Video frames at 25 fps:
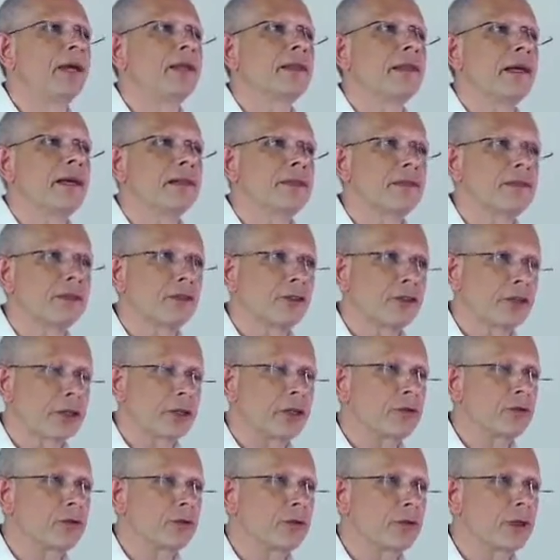That's the
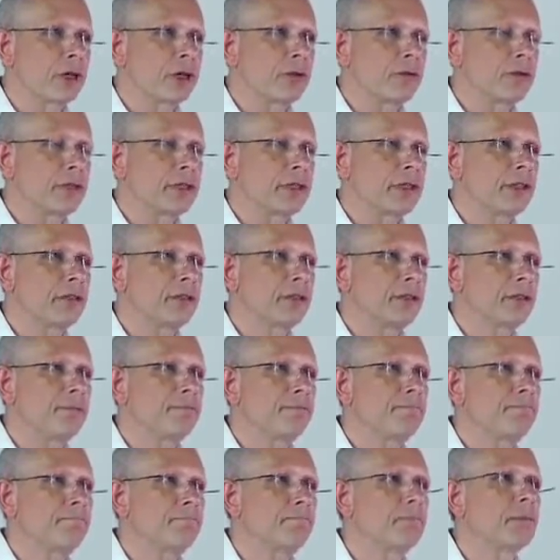central nervous
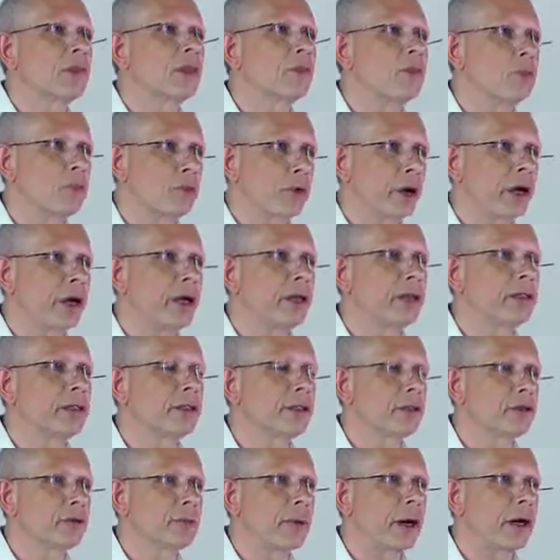system, the brain and
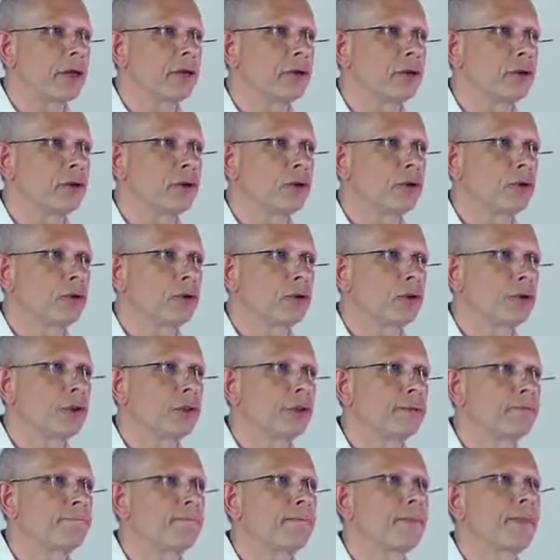the spinal cord,
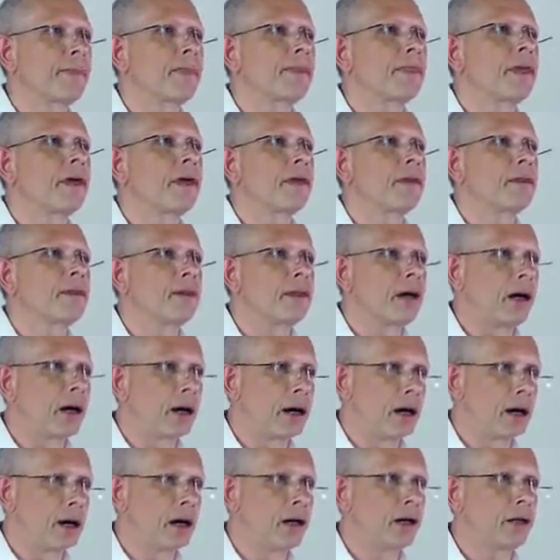
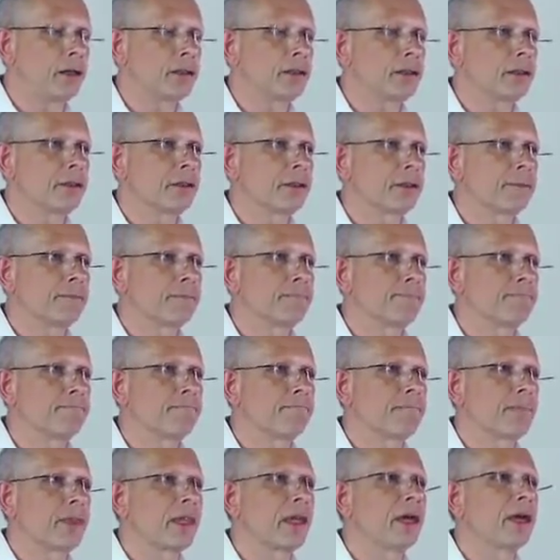the heart,
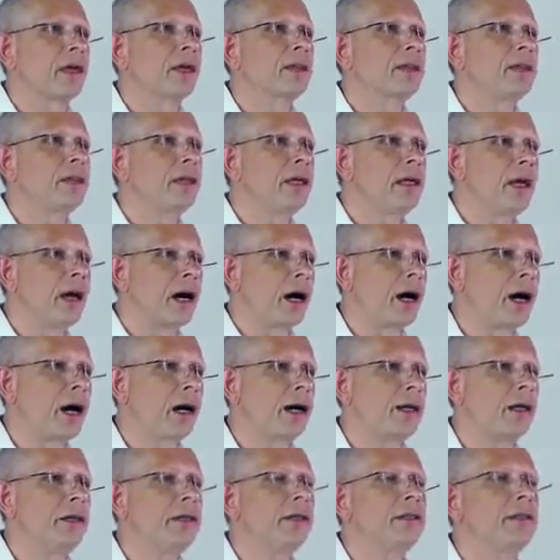the
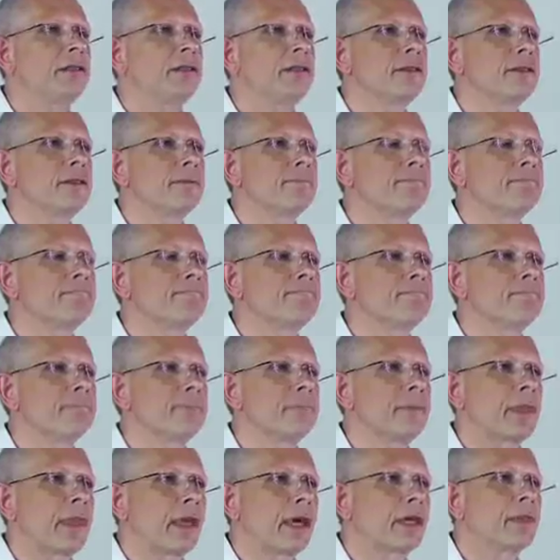eyes,
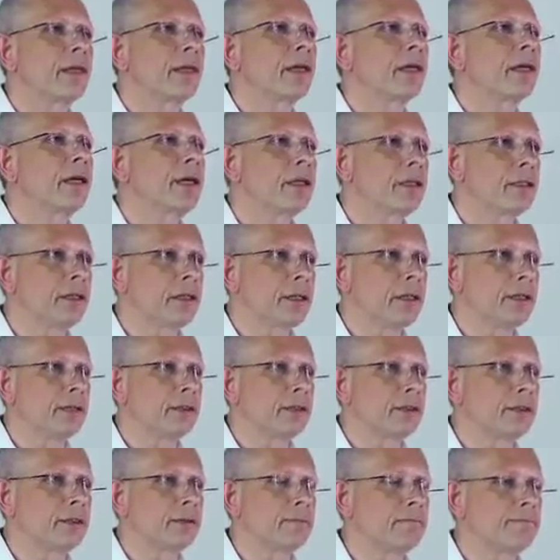and the
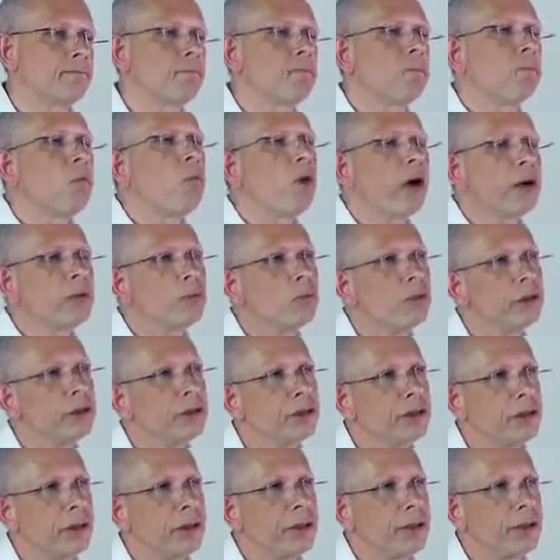kidneys. When we
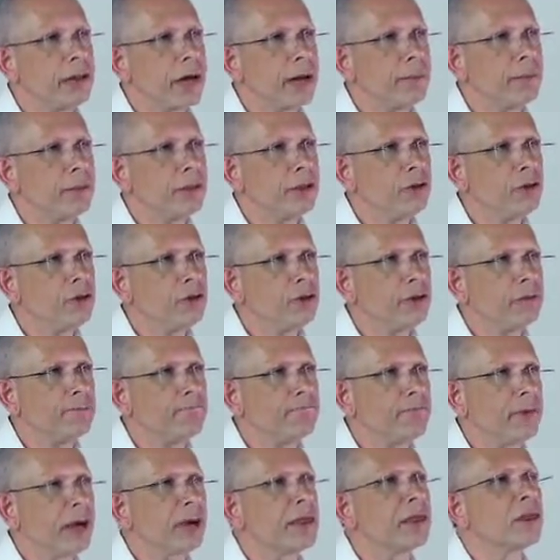see damage,
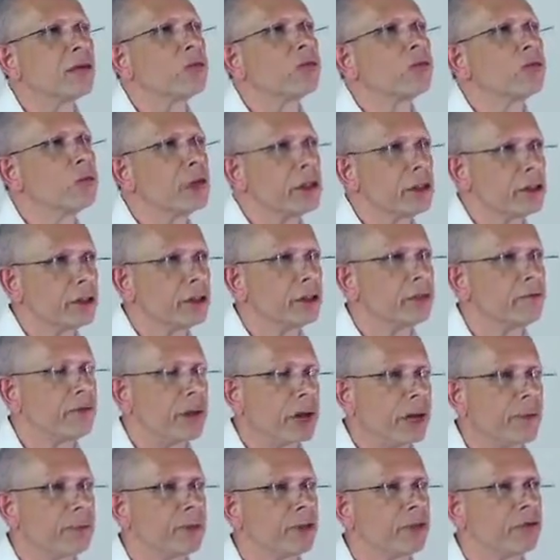and the risk of
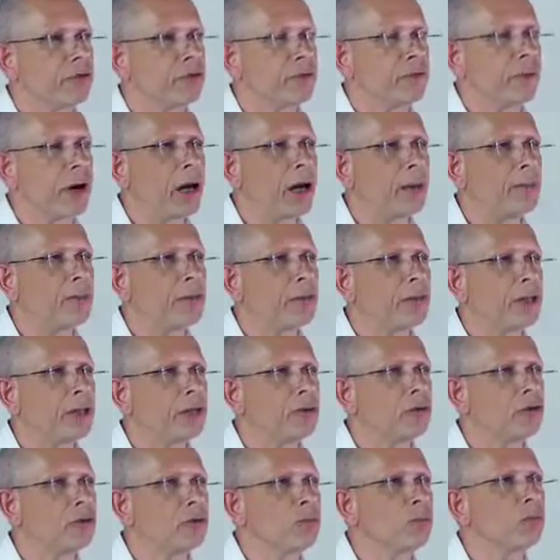damage from
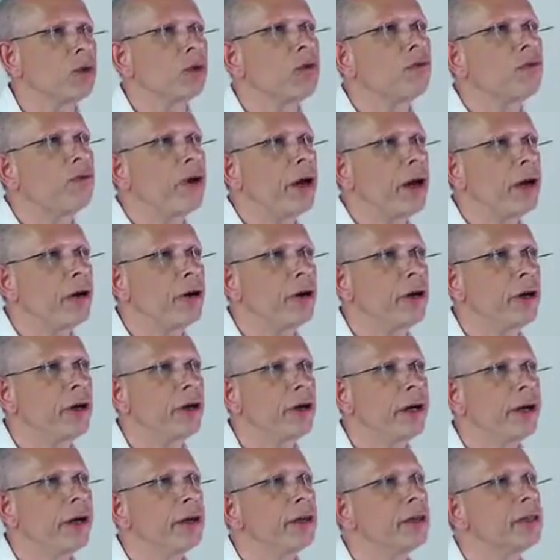hypertension will vary
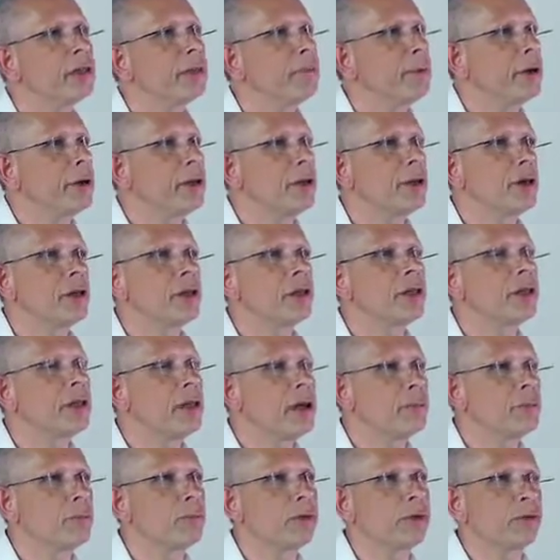depending on a
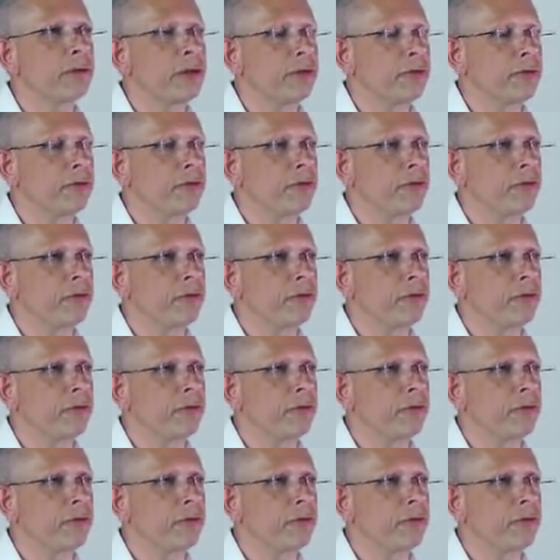number of different